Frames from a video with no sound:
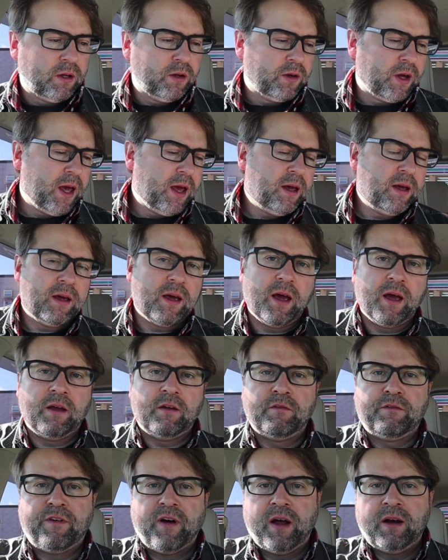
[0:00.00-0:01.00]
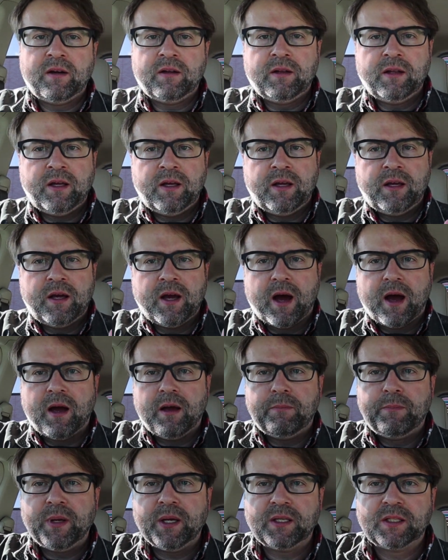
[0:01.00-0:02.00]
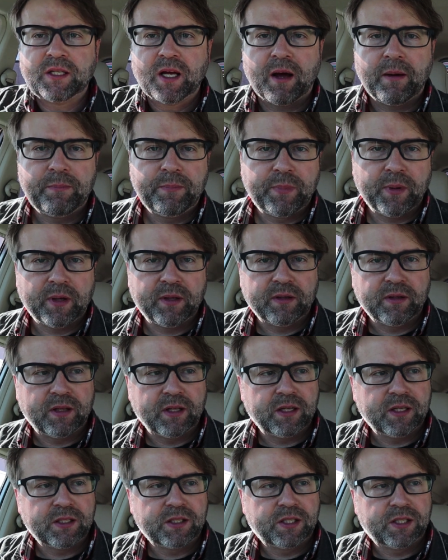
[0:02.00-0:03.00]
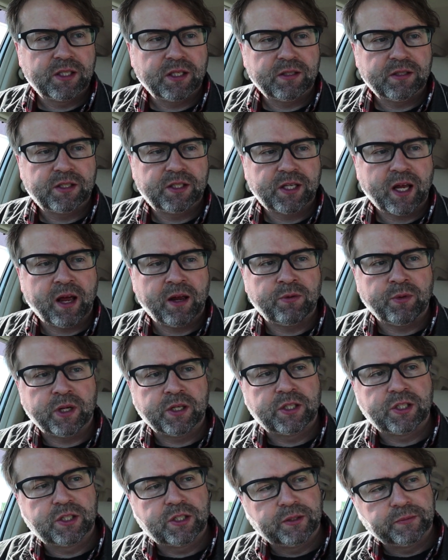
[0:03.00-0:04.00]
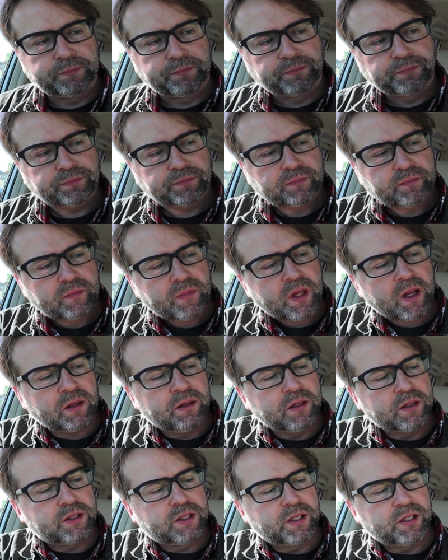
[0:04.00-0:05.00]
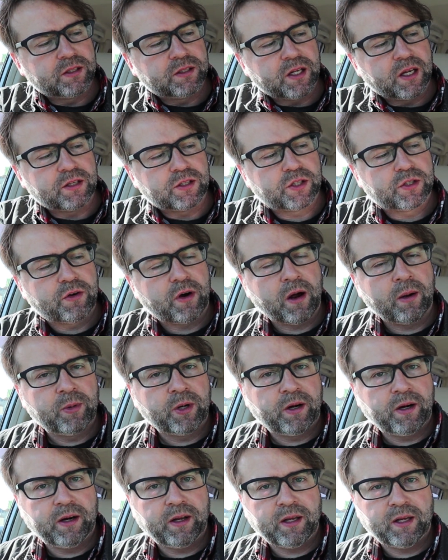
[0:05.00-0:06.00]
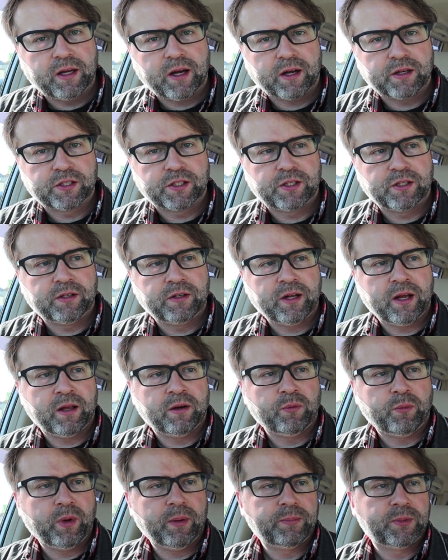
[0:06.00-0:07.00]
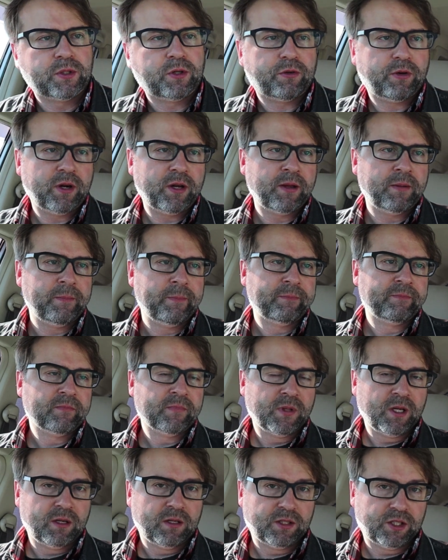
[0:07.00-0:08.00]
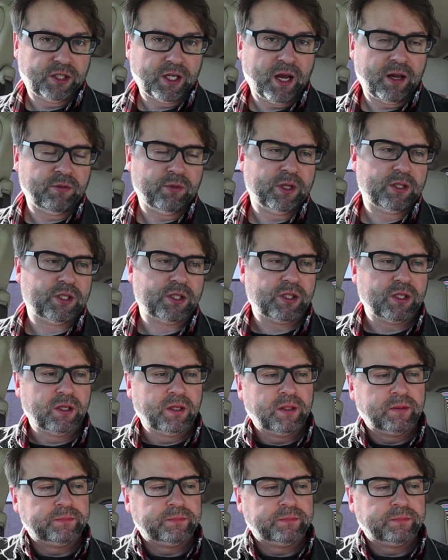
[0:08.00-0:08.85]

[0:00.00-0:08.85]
Okay, and finally I picked up this sandwich. This is a strawberry custard and whipped cream sandwich.